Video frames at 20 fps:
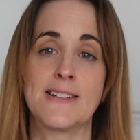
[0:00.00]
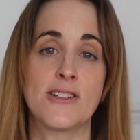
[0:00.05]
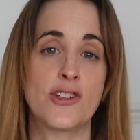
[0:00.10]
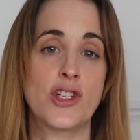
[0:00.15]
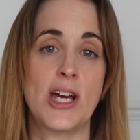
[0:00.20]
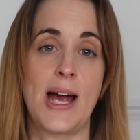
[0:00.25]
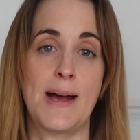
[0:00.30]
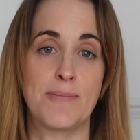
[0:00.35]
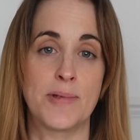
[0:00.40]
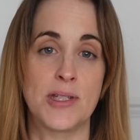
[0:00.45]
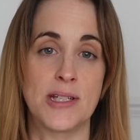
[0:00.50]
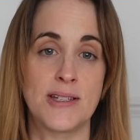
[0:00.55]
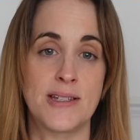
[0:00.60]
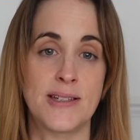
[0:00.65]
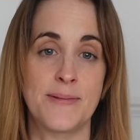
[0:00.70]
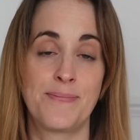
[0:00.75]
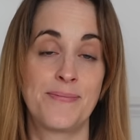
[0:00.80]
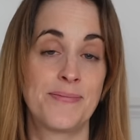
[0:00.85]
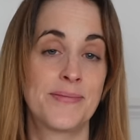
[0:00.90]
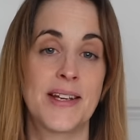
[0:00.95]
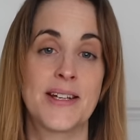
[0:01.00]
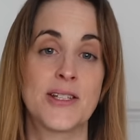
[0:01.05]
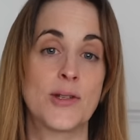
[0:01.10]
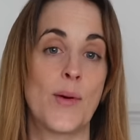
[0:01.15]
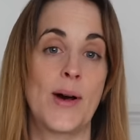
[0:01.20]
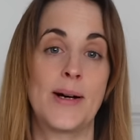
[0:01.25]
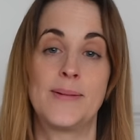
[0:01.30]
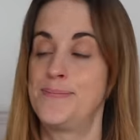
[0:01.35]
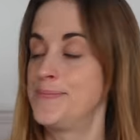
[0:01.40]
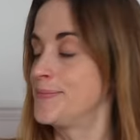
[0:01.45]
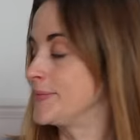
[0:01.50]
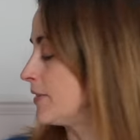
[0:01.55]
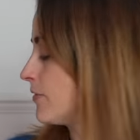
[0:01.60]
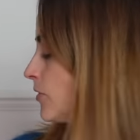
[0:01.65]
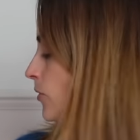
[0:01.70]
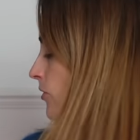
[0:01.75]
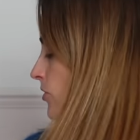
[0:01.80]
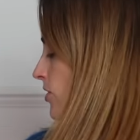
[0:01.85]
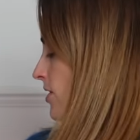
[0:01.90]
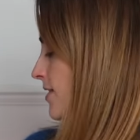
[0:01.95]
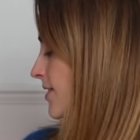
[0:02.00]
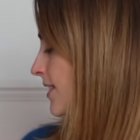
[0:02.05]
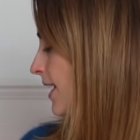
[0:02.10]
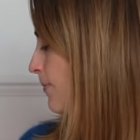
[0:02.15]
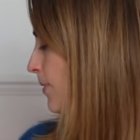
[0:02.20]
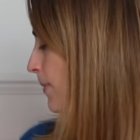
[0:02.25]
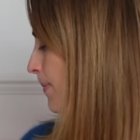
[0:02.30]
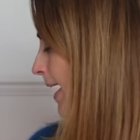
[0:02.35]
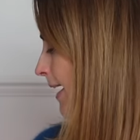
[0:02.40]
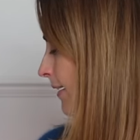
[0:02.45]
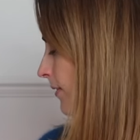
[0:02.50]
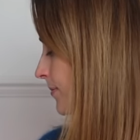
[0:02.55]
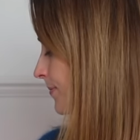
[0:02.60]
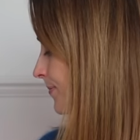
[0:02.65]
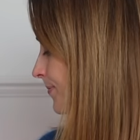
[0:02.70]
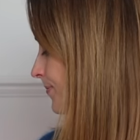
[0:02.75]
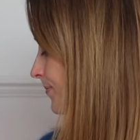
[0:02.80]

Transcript: there's chapters as well, if you want to skip about.